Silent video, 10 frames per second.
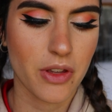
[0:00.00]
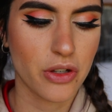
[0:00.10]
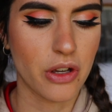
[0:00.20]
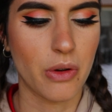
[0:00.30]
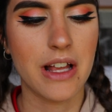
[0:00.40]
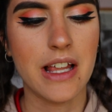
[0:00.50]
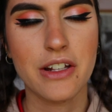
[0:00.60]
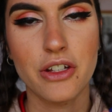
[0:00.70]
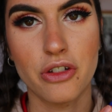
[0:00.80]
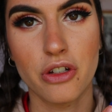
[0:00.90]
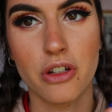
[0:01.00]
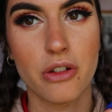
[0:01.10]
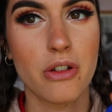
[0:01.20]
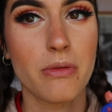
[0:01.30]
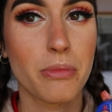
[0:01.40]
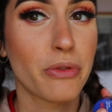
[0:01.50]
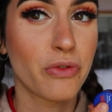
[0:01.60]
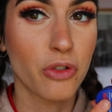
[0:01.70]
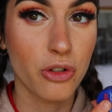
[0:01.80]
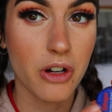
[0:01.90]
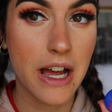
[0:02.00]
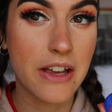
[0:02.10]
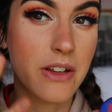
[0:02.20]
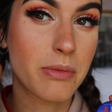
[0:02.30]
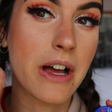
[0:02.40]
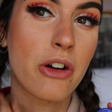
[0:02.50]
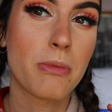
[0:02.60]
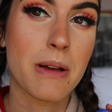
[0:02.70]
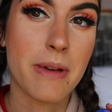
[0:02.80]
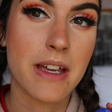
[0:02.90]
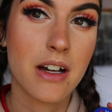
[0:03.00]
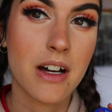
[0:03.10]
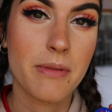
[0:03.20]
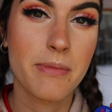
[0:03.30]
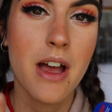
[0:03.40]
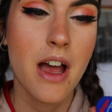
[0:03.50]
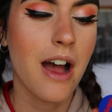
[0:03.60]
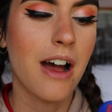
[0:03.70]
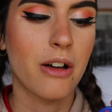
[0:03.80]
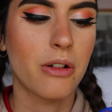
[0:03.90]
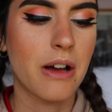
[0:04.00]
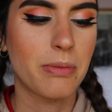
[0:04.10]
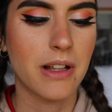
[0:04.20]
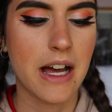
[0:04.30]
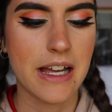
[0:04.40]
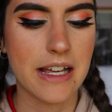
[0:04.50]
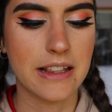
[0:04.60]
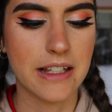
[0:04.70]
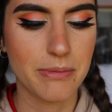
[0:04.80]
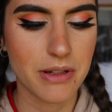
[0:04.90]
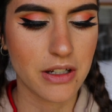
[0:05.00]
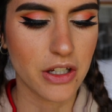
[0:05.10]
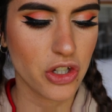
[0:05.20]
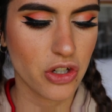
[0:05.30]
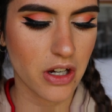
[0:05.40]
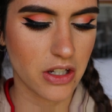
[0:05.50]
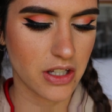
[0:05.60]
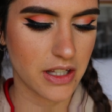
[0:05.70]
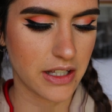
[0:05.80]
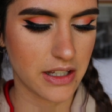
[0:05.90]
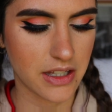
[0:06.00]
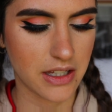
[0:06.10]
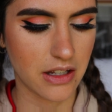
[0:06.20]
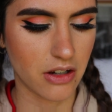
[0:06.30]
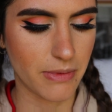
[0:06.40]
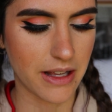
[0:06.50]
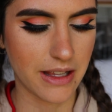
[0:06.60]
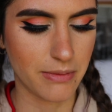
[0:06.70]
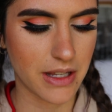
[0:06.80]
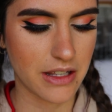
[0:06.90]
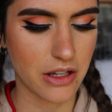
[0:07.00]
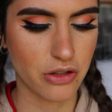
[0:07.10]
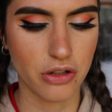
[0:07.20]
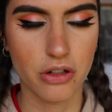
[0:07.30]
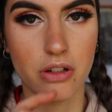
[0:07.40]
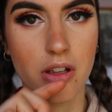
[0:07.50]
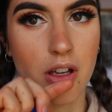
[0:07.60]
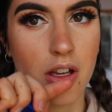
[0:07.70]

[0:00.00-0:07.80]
So what I like to do before I even apply all my makeup, I'll apply a lip conditioner and just let it sit on my lips as I do